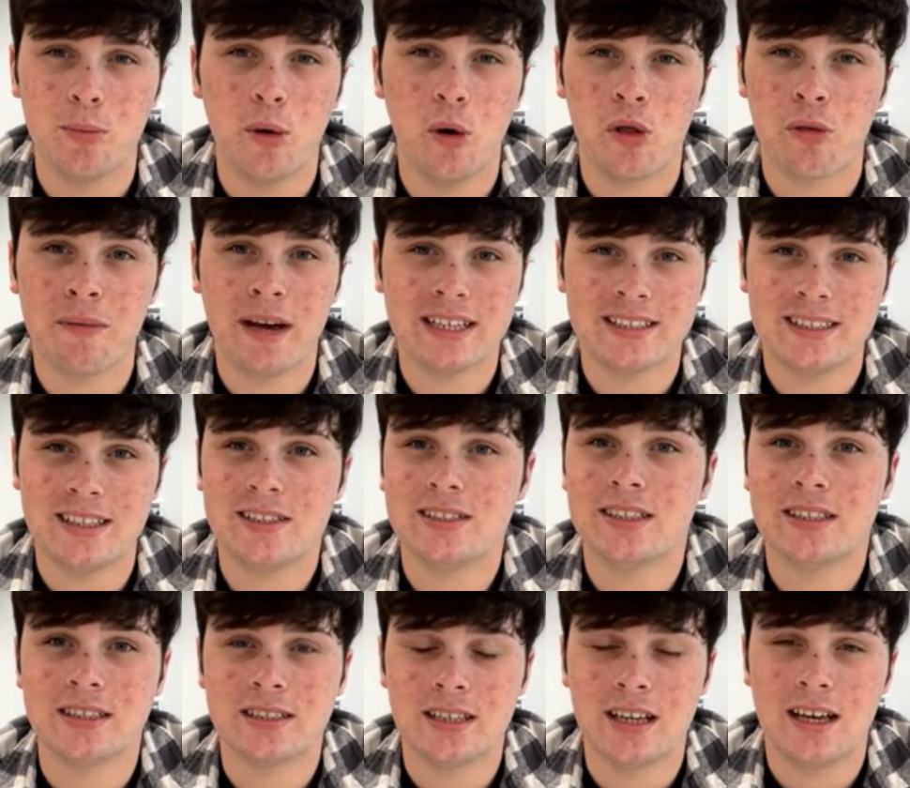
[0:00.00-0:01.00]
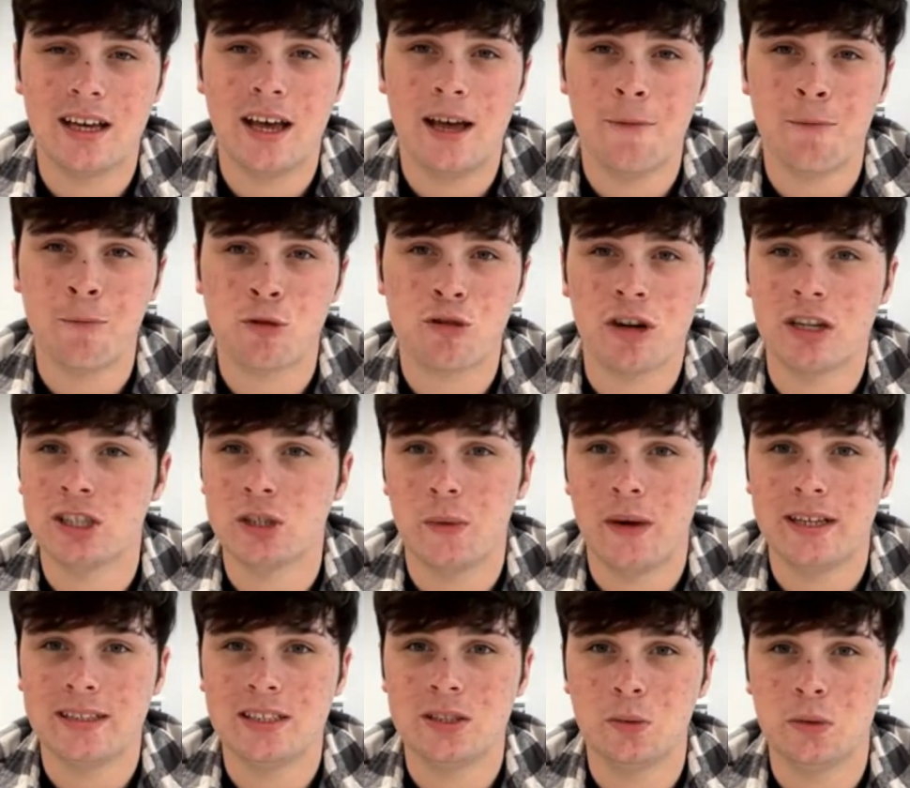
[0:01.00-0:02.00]
Both my sisters
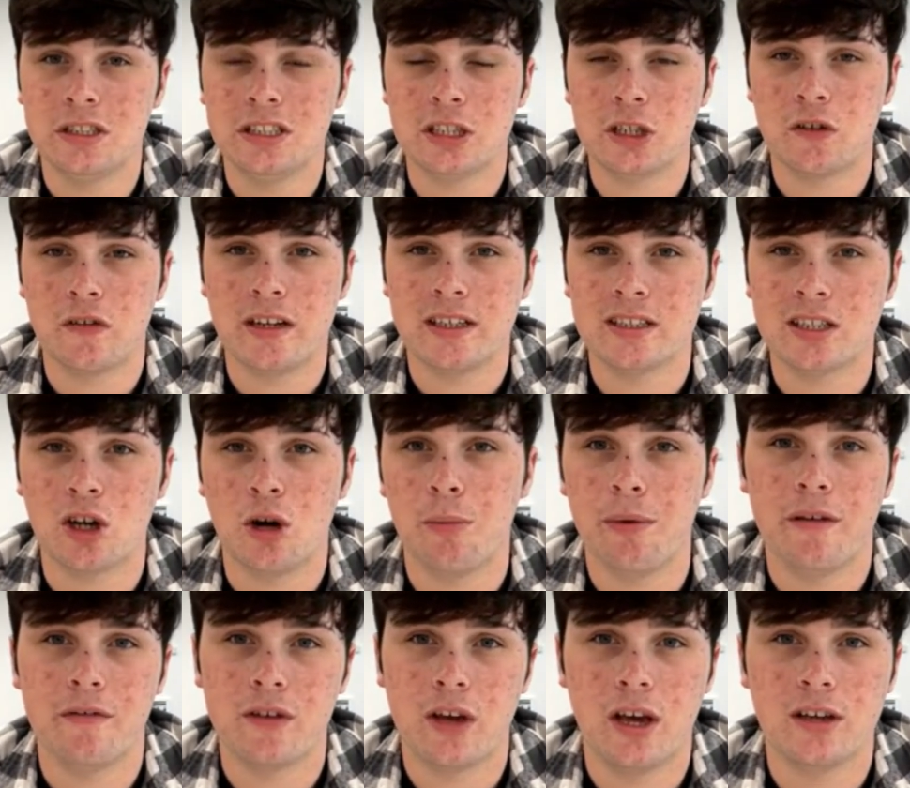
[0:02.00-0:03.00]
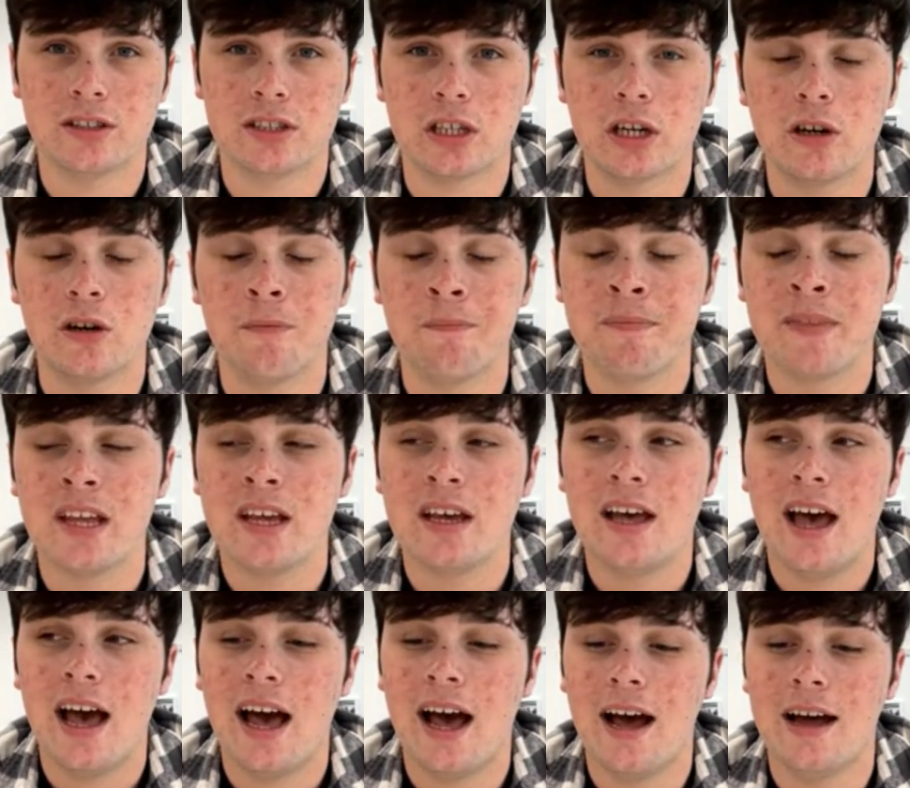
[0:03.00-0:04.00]
graduated with degrees a couple of years ago,
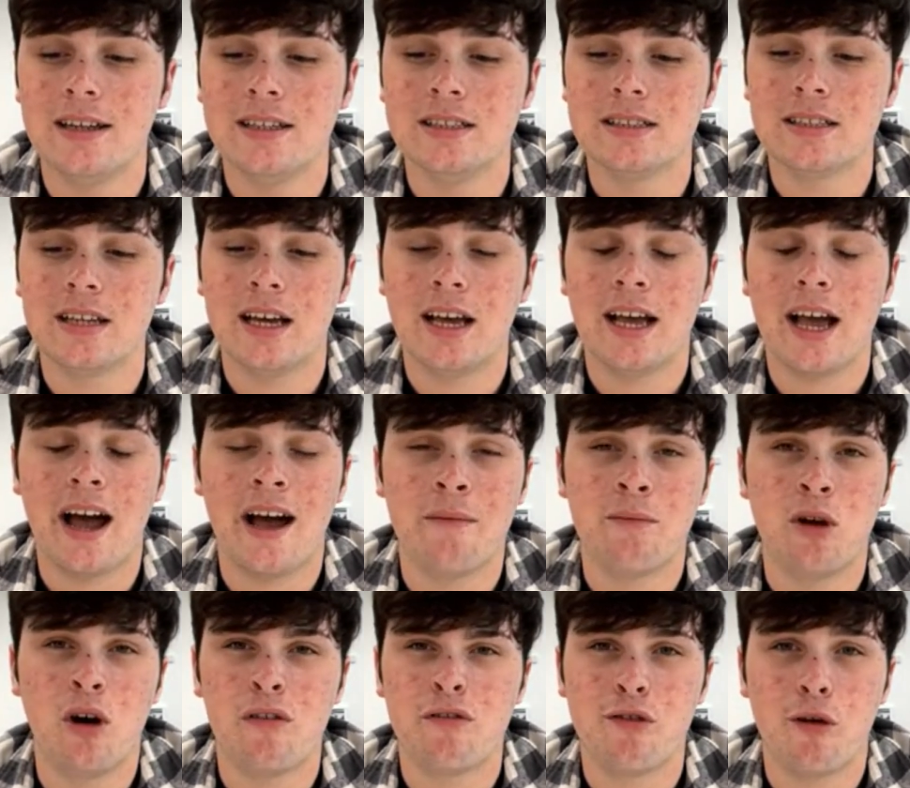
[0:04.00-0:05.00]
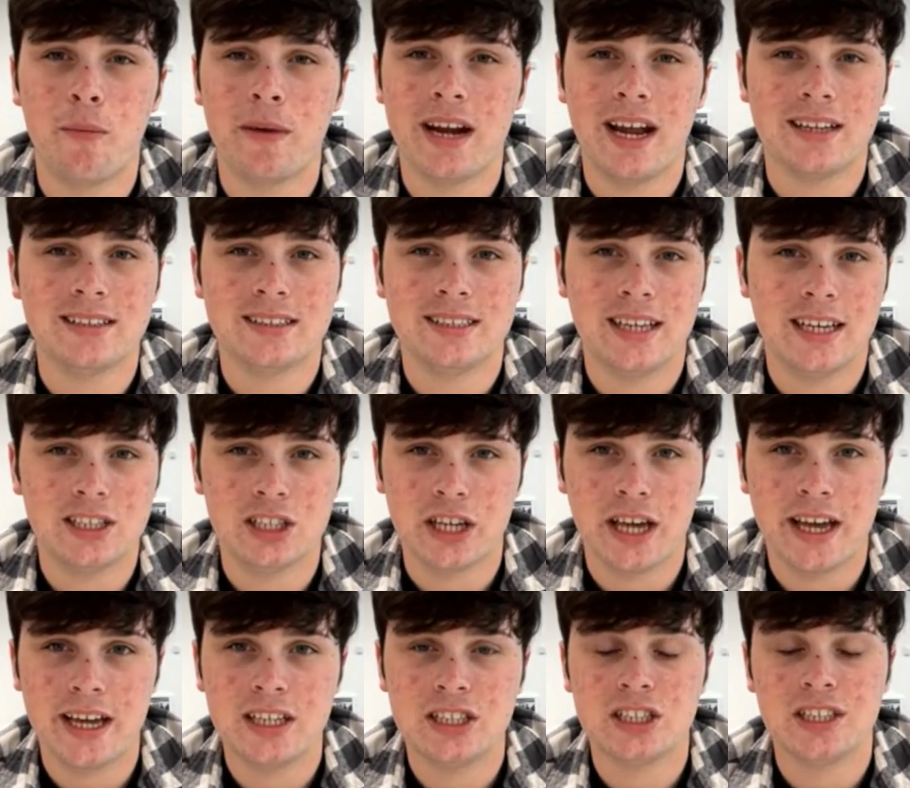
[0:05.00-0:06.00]
and I'm not from an
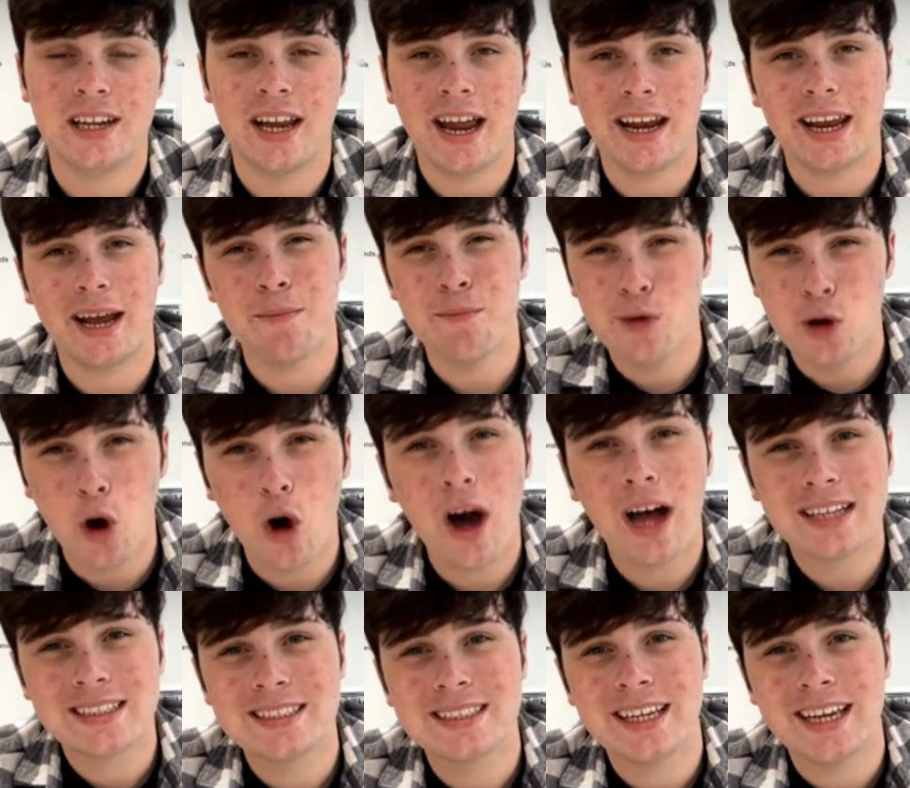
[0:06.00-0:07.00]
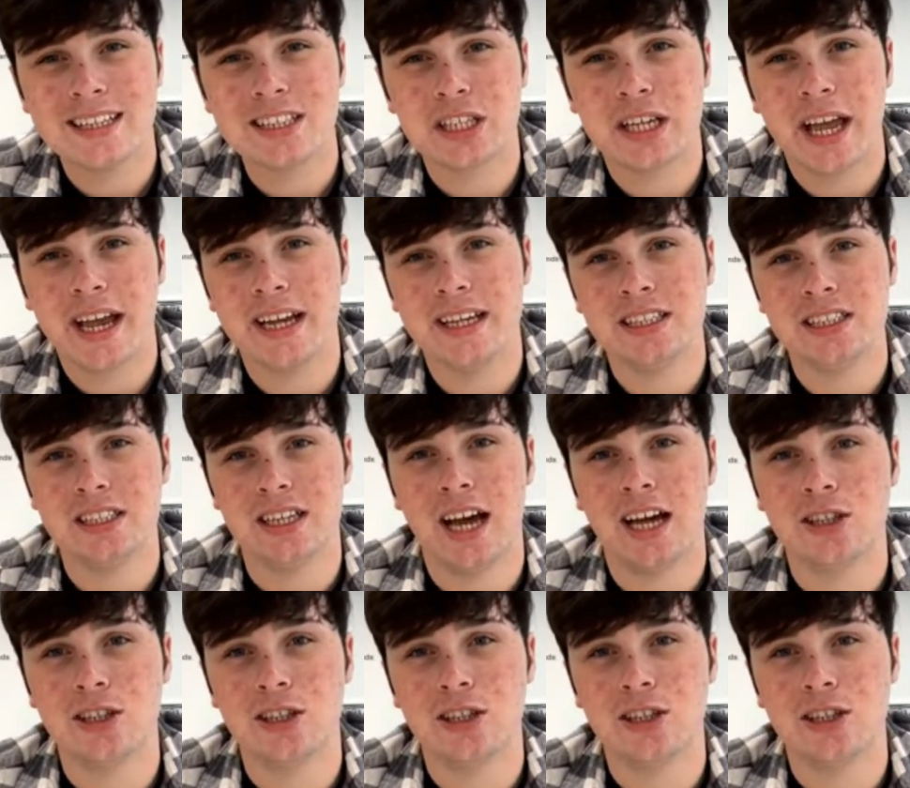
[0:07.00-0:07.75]
anti-education, and I'm not anti-education.